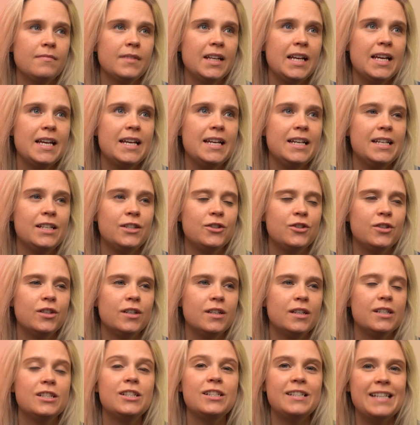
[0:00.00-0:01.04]
is
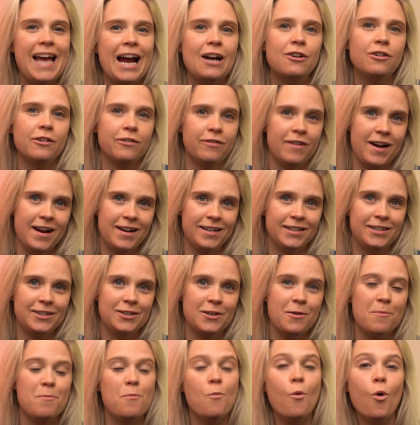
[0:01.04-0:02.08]
sacrifice
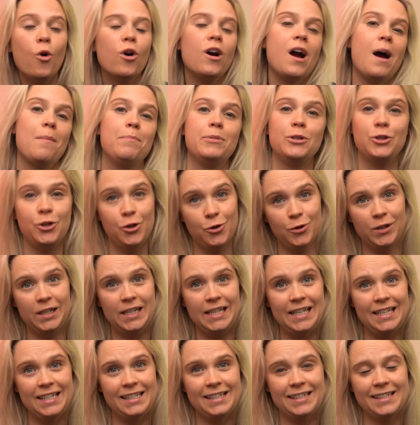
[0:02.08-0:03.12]
more
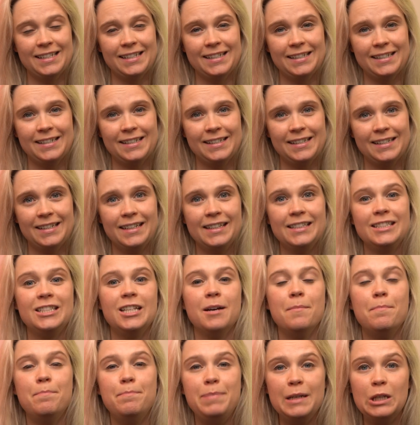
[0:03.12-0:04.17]
opportunities to
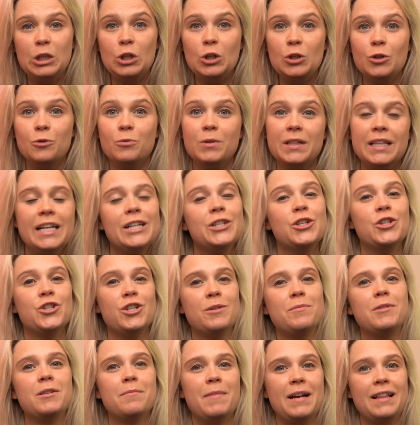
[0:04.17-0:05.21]
build
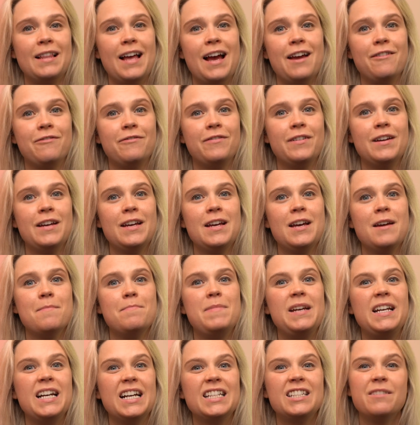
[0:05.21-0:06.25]
relationships in my life
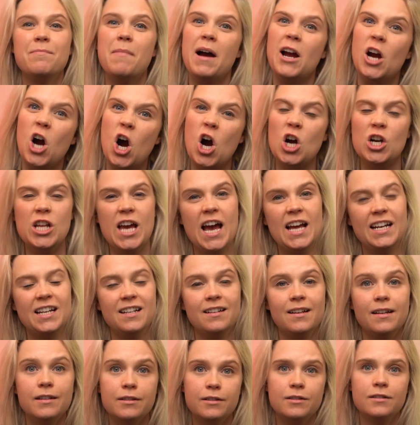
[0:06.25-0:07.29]
because of my
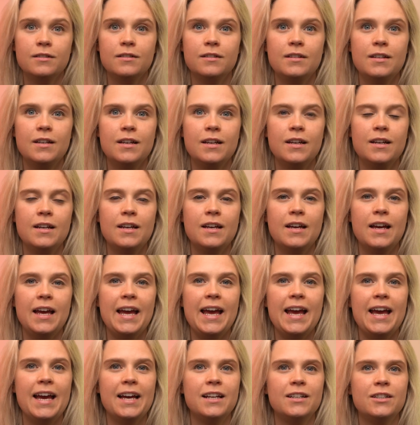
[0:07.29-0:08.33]
hard-headedness
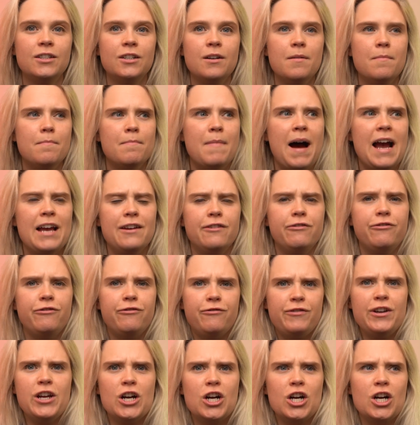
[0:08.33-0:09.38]
and my
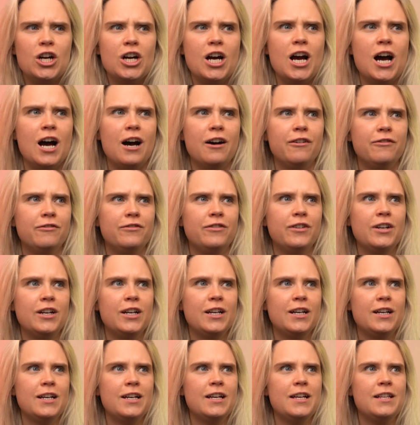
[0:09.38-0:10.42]
fear of
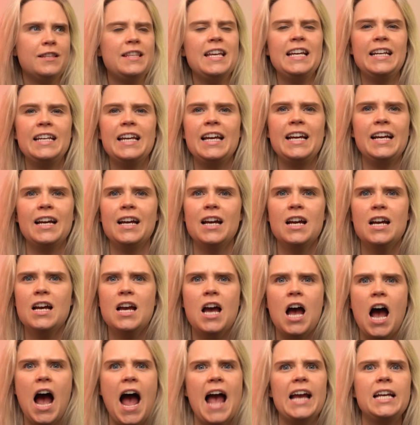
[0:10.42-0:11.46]
thinking
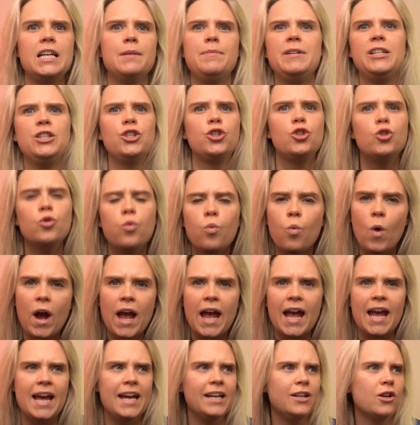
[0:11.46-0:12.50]
I could be
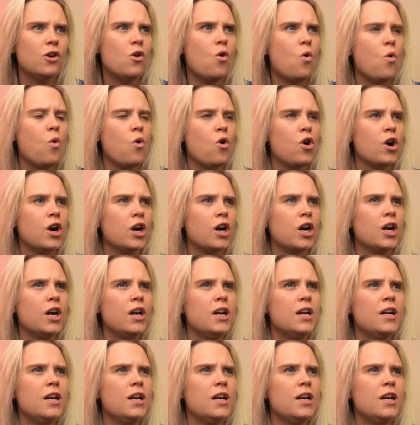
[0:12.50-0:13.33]
swayed or